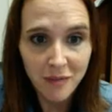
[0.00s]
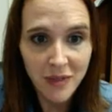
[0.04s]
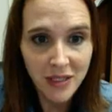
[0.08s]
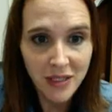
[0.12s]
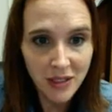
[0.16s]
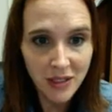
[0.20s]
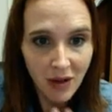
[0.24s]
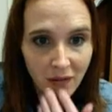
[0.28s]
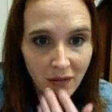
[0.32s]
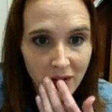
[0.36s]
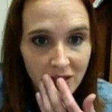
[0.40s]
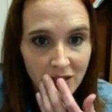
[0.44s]
is
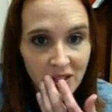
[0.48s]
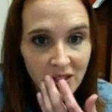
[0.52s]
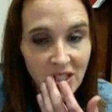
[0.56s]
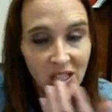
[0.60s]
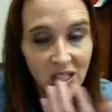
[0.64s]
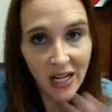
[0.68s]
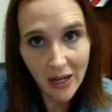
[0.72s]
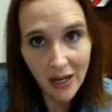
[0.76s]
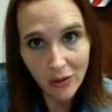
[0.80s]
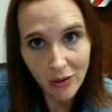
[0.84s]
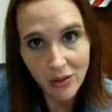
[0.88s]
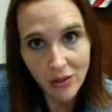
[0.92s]
obviously
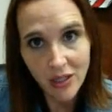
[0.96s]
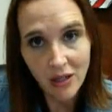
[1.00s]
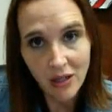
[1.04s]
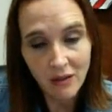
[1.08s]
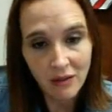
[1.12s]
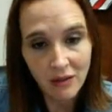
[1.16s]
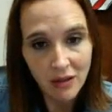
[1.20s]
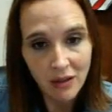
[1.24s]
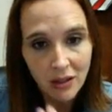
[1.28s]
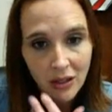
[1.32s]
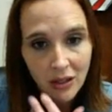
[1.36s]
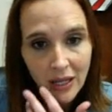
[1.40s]
an outside
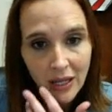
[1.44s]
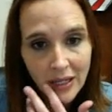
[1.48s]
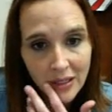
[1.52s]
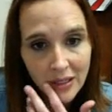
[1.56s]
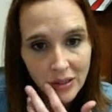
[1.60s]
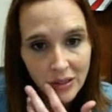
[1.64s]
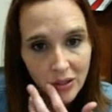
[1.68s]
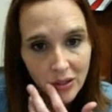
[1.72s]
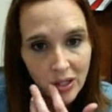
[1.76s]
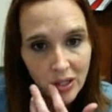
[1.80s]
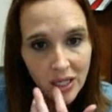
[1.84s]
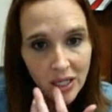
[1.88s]
of the class
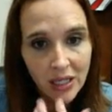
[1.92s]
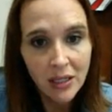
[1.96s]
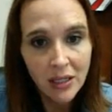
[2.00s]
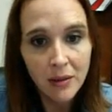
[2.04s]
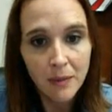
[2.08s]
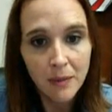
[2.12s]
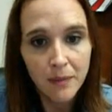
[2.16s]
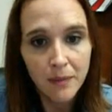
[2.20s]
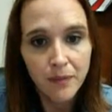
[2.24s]
grade,